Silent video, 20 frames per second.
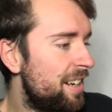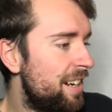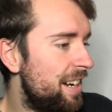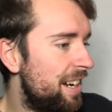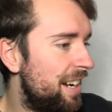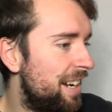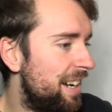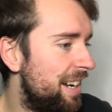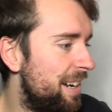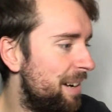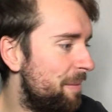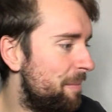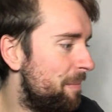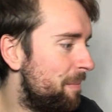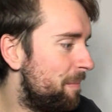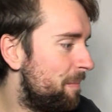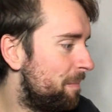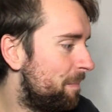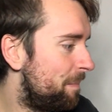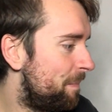I
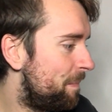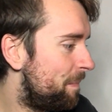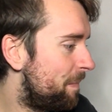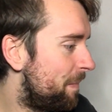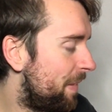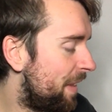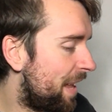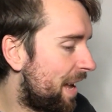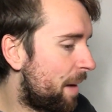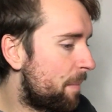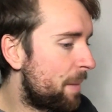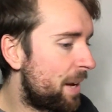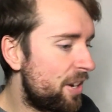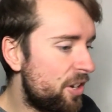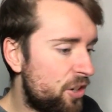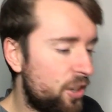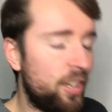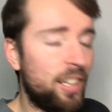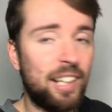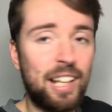
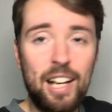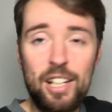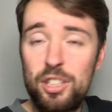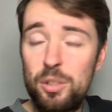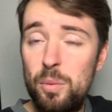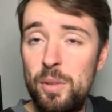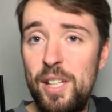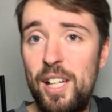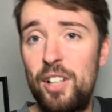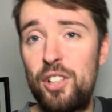mentioned last week